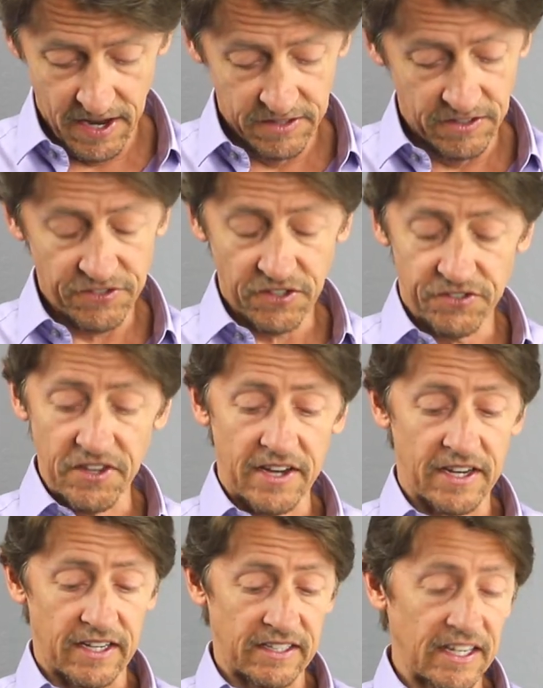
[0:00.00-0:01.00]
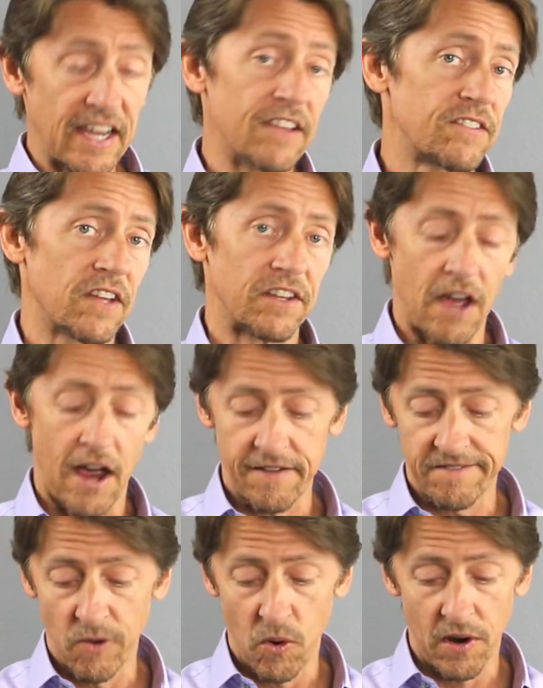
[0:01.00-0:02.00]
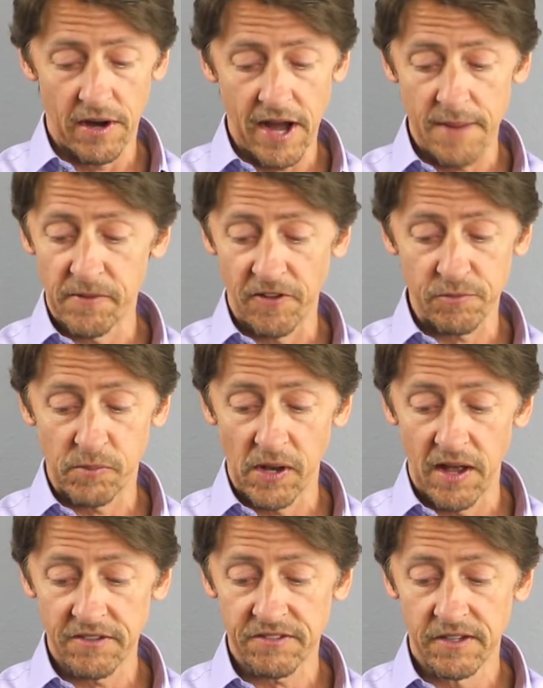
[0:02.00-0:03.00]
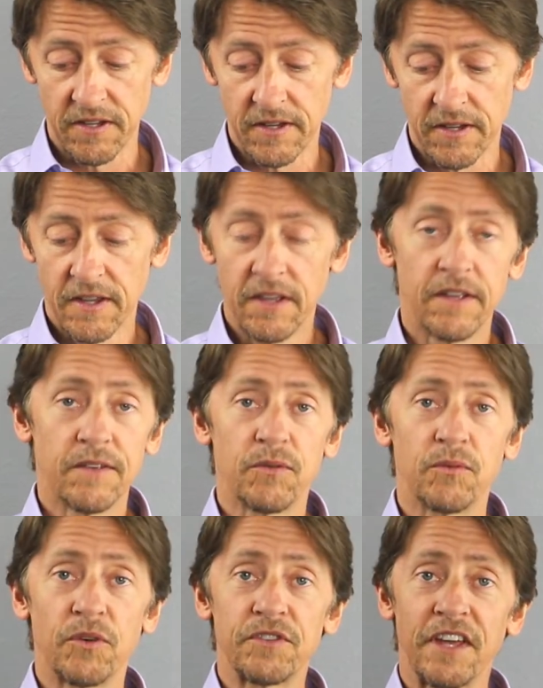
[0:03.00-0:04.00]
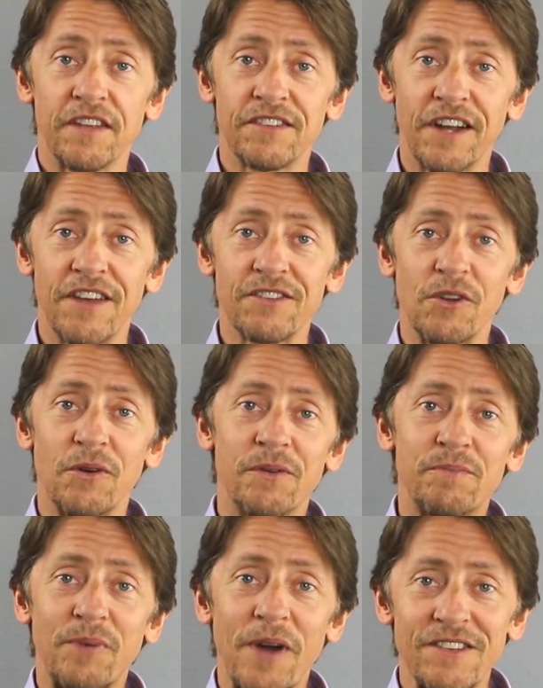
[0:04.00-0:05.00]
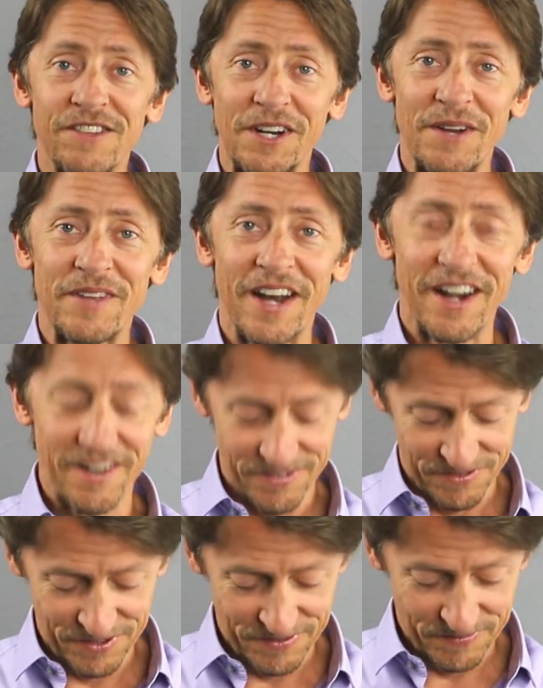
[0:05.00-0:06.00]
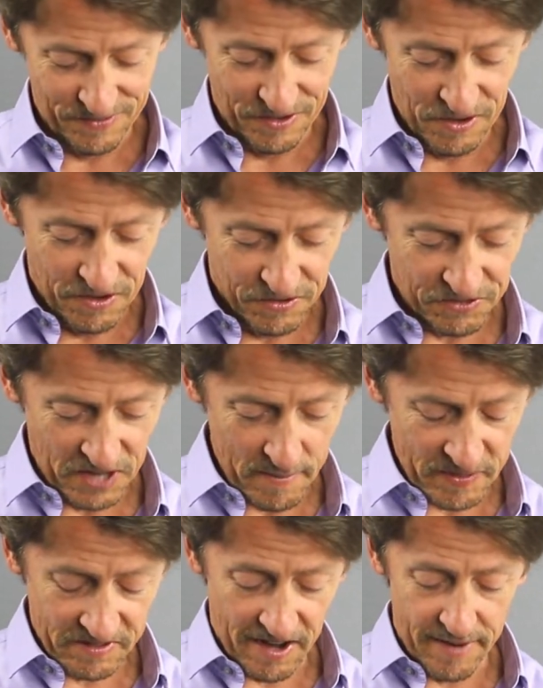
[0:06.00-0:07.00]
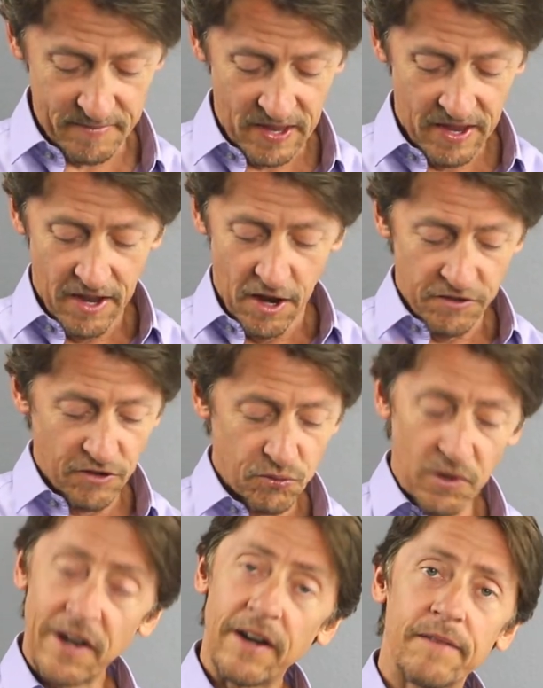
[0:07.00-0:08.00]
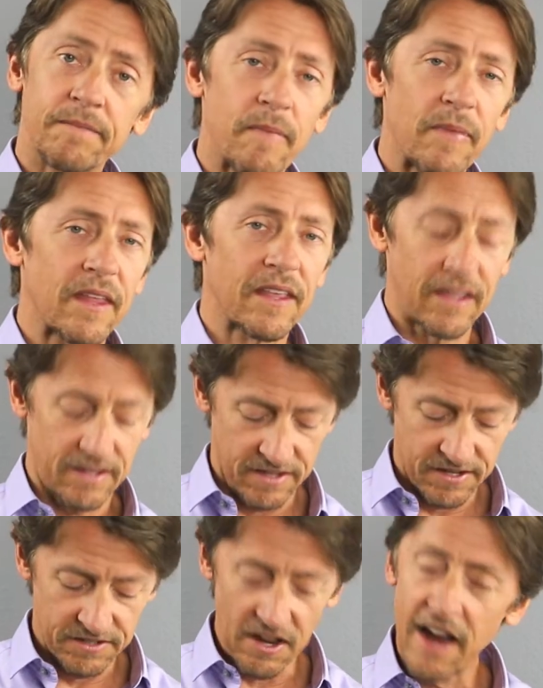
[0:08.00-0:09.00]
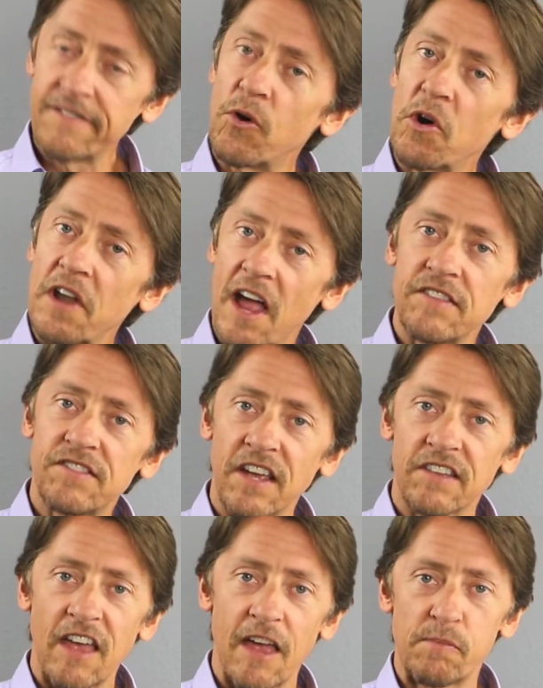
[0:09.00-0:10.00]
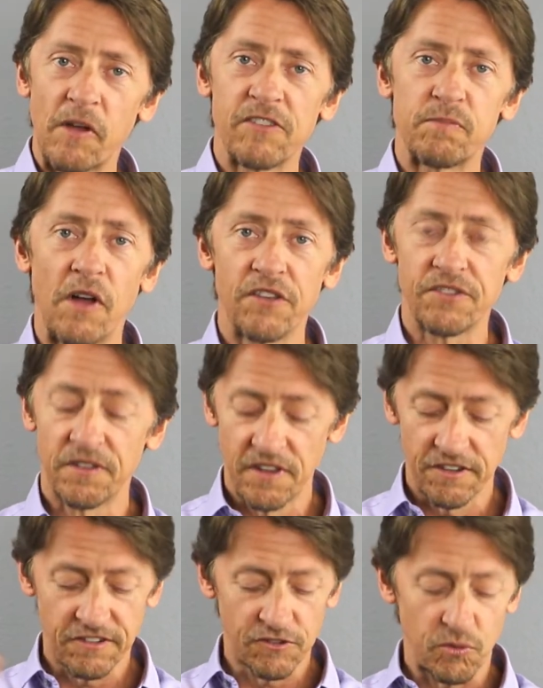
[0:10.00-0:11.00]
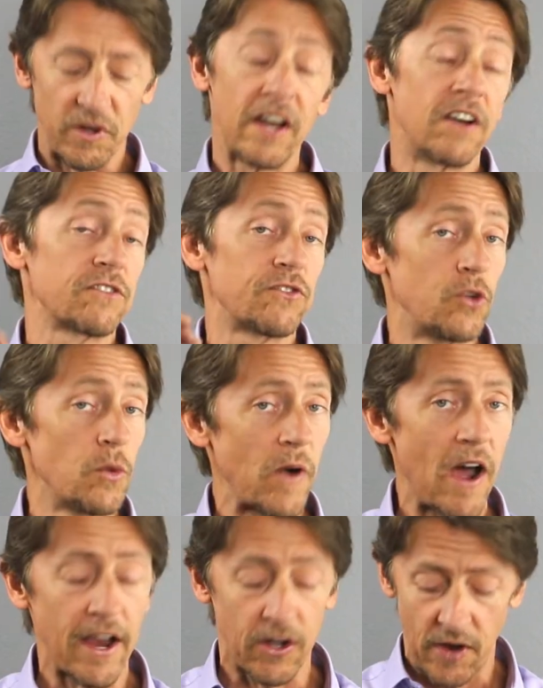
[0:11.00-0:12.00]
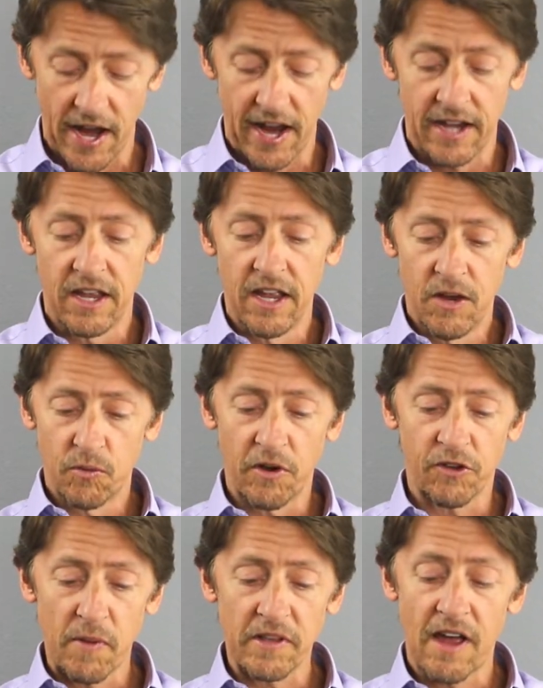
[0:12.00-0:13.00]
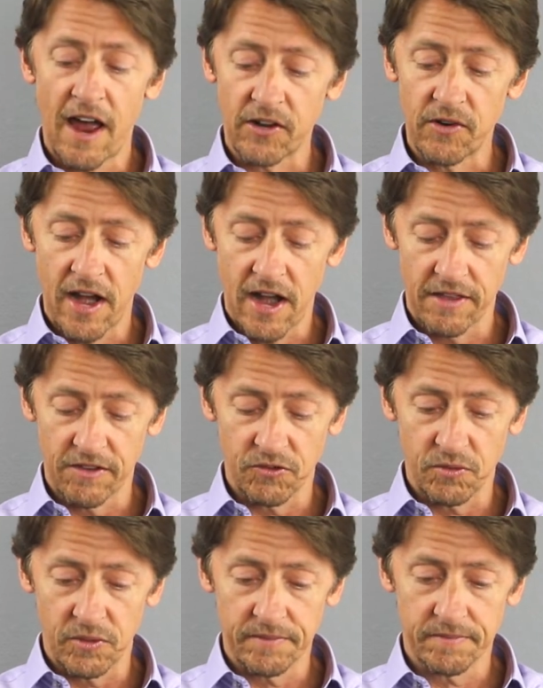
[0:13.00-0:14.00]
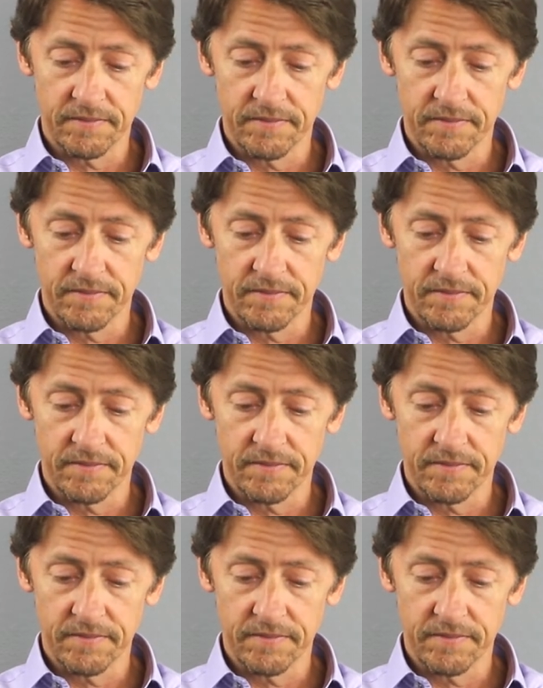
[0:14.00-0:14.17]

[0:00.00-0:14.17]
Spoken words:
This looks like at least a 9.4 A++. Once again, still has a little price sticker up there. Stamping time. This one here, 9.4, 9.6 A++ on this. This one here is super high grade. We're expecting high grade out of this one.